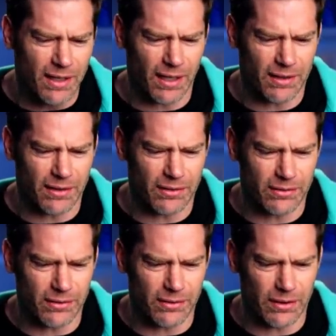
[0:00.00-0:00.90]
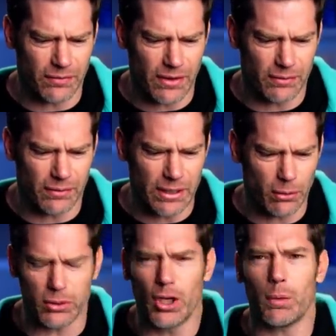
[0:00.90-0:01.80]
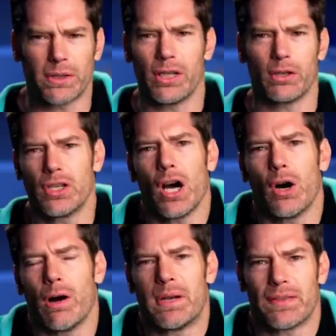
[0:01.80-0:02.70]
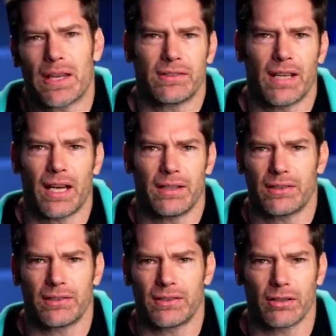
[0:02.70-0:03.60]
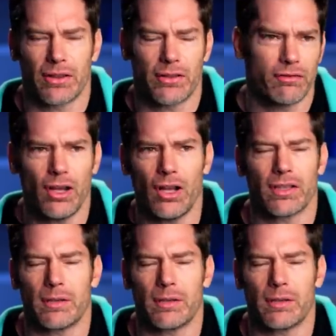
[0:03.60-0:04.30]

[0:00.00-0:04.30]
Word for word: uh, if they don't know what they don't know, I mean, and that's not necessarily their fault.